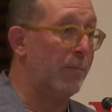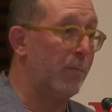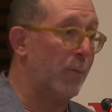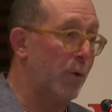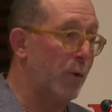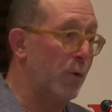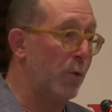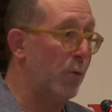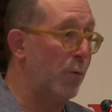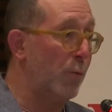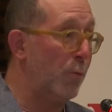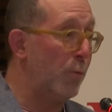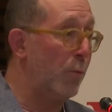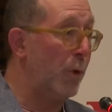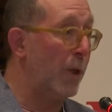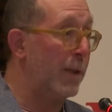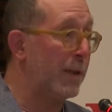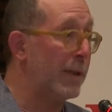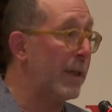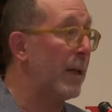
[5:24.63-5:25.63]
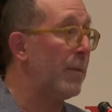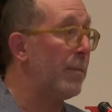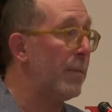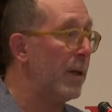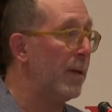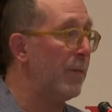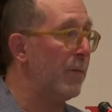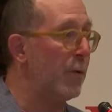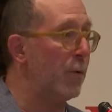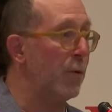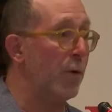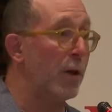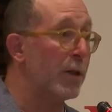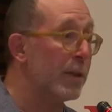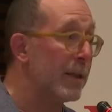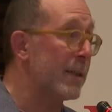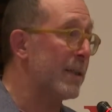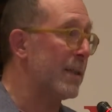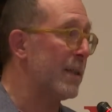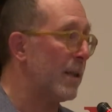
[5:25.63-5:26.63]
you will tell me if you
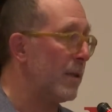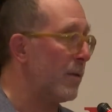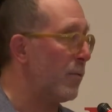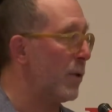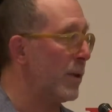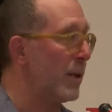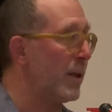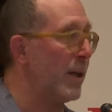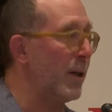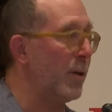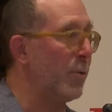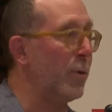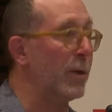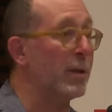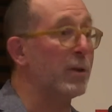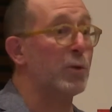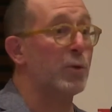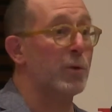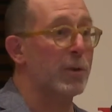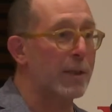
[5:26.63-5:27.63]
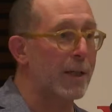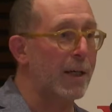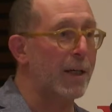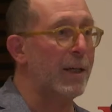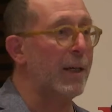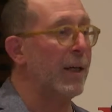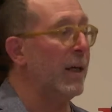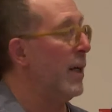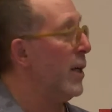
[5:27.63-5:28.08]
understand what I want to say,